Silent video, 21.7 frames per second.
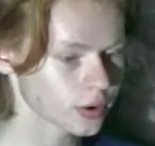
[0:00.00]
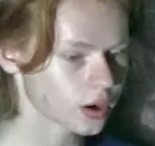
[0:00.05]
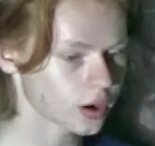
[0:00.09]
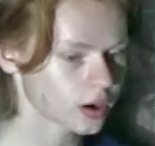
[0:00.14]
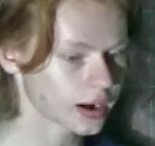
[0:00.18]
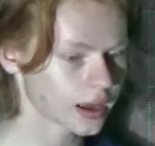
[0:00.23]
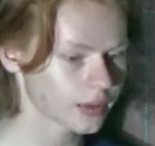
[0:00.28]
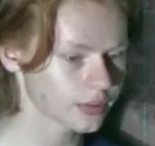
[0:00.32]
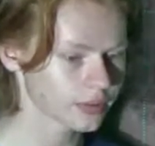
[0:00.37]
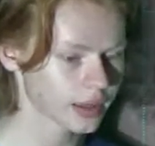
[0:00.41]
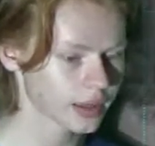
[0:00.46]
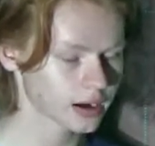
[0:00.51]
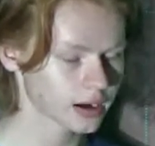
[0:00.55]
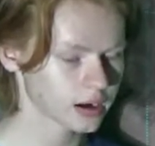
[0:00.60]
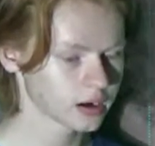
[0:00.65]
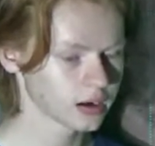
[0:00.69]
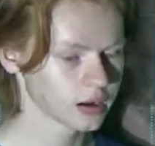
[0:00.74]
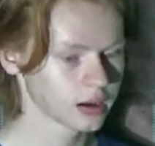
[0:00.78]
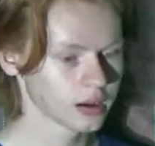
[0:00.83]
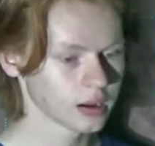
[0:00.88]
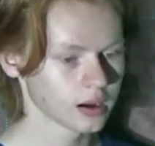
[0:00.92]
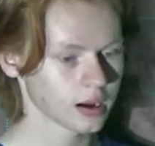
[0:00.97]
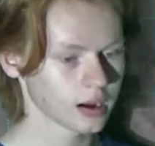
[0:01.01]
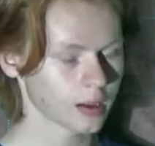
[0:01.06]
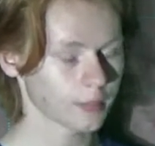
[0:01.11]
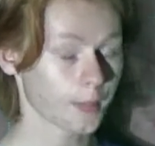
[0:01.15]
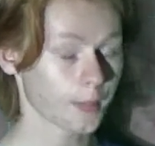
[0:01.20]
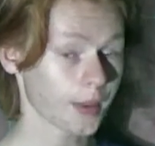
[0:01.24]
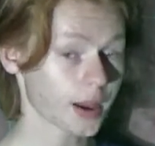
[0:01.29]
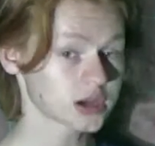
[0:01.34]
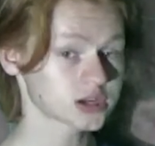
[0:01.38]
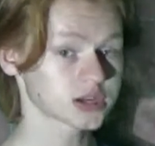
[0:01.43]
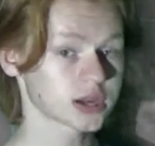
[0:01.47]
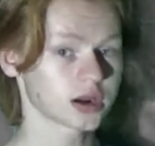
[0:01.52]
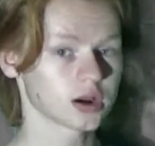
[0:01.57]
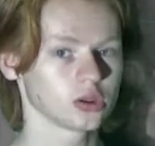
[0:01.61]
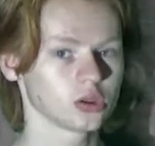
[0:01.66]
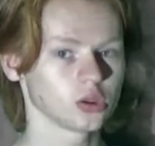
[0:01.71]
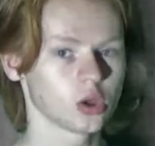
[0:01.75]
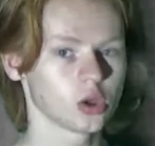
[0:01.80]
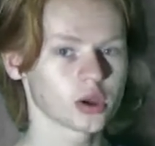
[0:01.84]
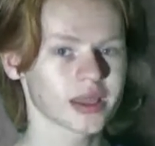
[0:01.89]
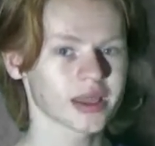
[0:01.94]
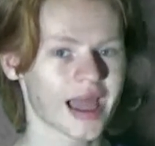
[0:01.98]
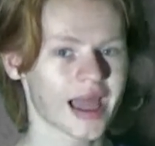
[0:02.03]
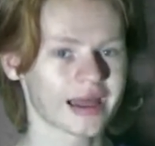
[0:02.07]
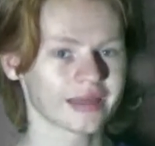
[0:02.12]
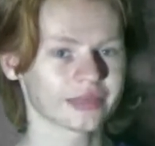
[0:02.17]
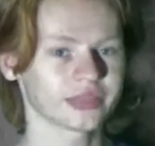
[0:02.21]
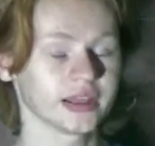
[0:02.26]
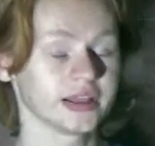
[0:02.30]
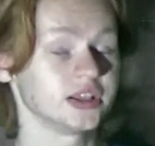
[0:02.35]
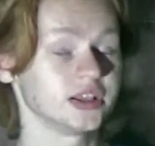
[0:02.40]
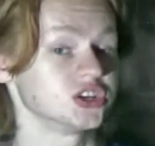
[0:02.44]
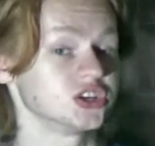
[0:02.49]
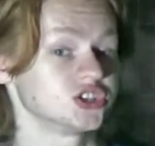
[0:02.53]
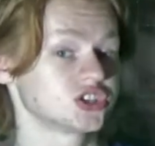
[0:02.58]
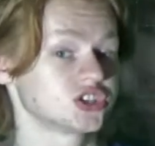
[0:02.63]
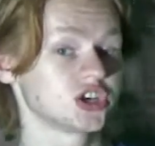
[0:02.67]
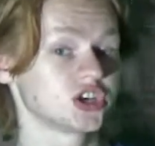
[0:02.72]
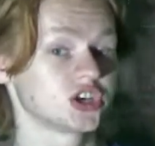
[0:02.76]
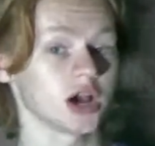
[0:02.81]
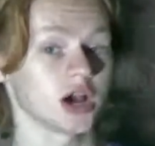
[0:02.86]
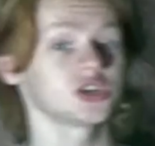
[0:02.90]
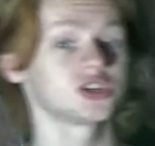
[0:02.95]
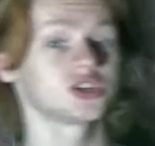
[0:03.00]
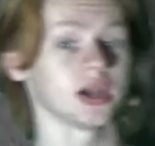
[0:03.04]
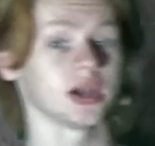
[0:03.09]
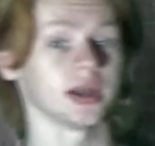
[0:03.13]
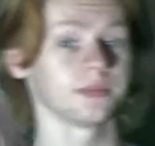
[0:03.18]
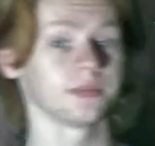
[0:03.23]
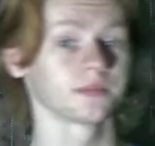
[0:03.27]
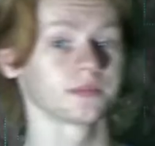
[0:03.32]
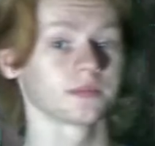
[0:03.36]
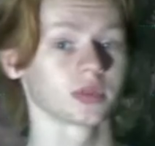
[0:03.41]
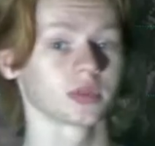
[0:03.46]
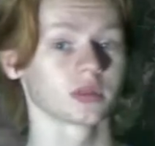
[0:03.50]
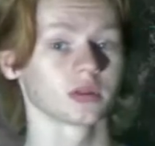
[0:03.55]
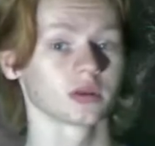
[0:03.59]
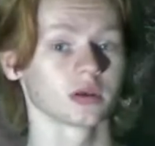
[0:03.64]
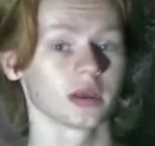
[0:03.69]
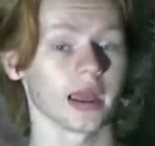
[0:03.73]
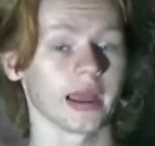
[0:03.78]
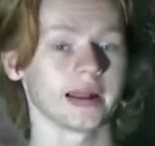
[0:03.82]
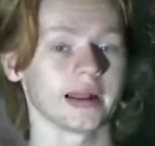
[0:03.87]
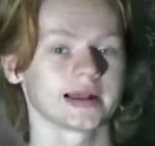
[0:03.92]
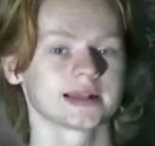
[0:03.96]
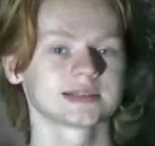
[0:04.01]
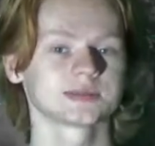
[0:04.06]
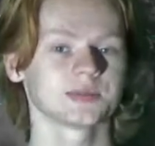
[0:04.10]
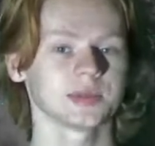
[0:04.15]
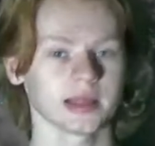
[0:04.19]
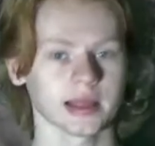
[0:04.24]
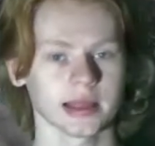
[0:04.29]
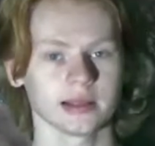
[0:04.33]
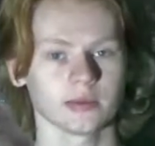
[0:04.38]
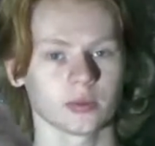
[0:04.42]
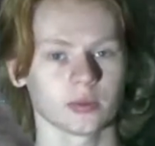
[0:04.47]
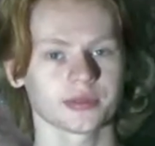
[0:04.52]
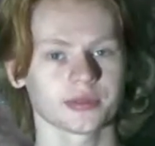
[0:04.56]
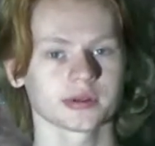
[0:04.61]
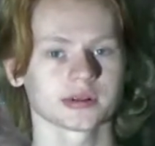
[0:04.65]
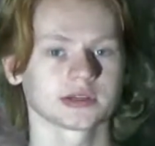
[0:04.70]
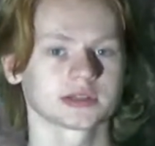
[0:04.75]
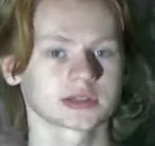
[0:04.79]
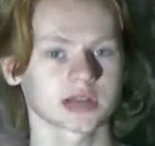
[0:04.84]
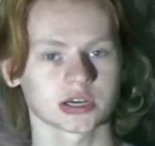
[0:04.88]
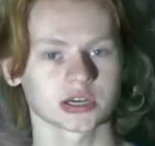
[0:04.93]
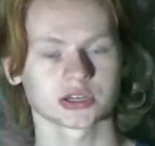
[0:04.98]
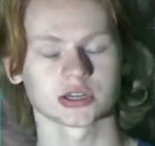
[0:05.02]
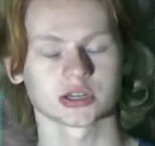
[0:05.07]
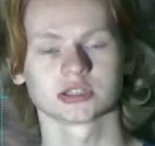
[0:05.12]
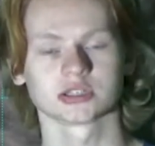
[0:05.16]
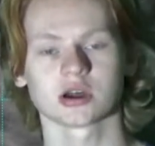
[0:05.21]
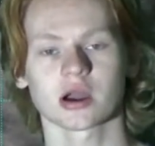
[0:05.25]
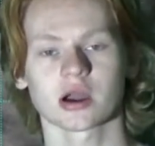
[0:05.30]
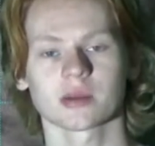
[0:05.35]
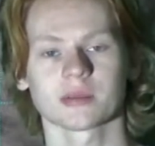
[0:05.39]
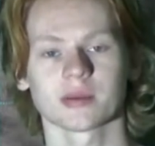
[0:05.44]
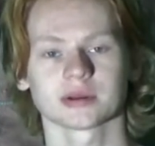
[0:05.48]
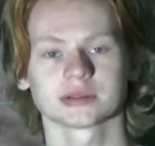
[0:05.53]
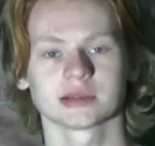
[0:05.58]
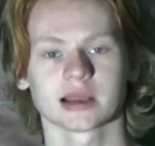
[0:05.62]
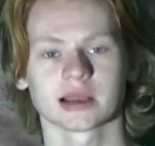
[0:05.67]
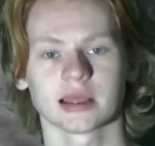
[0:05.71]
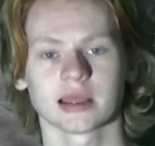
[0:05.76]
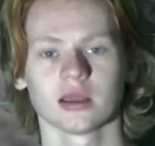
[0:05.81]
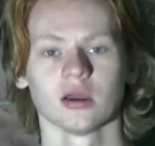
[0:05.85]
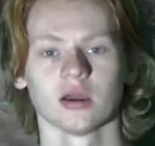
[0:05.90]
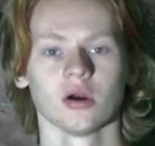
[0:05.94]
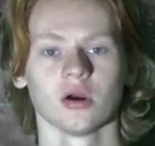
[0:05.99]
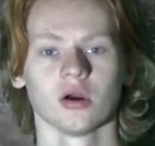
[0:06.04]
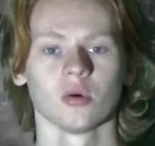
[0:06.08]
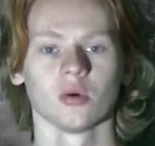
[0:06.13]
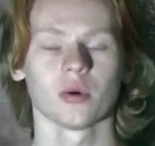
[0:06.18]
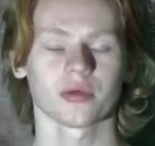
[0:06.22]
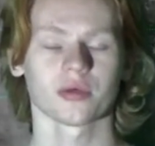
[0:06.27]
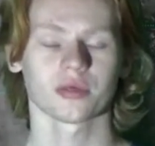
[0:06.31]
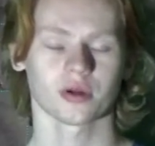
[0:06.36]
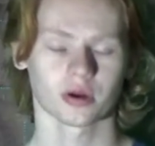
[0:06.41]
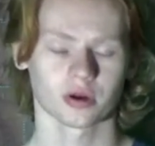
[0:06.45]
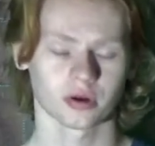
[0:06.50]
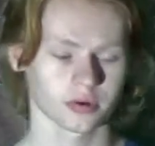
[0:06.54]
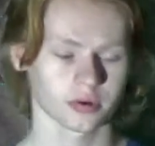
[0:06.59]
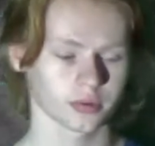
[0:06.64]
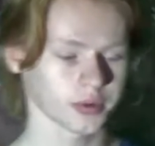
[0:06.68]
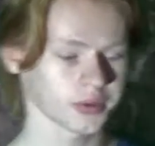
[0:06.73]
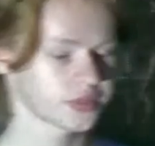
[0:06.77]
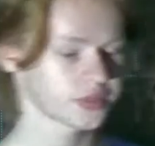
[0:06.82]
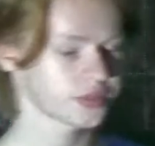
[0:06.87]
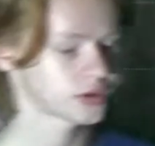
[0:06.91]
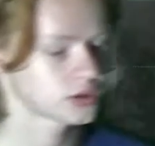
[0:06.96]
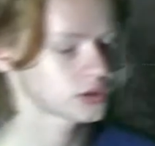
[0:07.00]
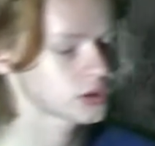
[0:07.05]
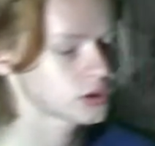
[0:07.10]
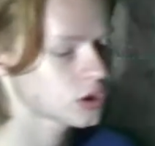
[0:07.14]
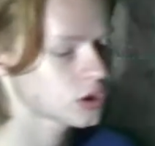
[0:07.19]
on out there. I'm actually going to look at the discussion and explain what the discussion is talking about today with the